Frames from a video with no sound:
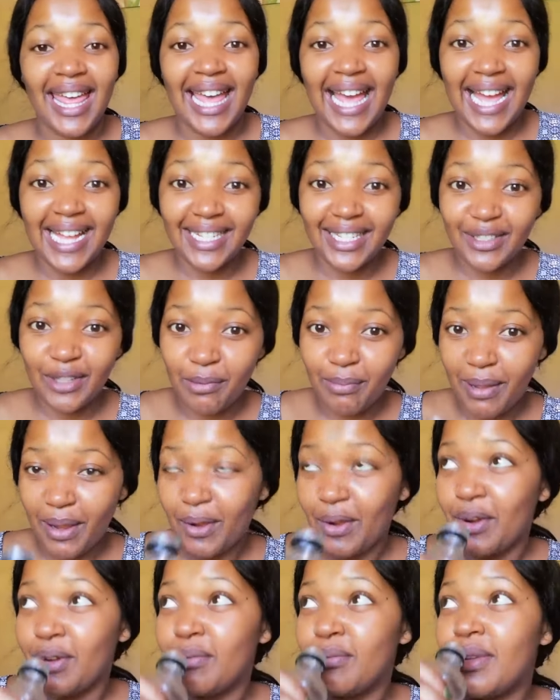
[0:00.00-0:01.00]
I just got back
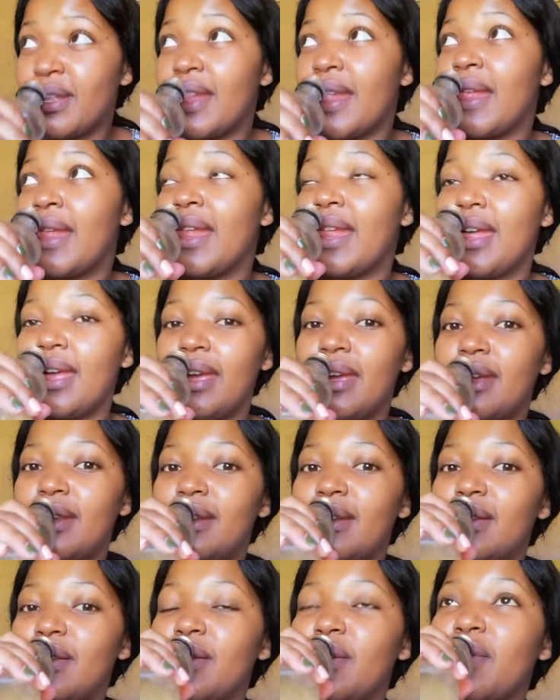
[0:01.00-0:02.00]
home
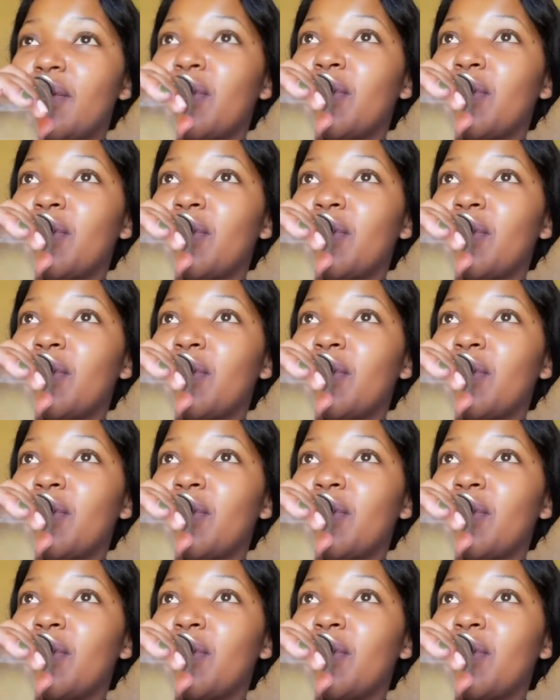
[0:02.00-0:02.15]
and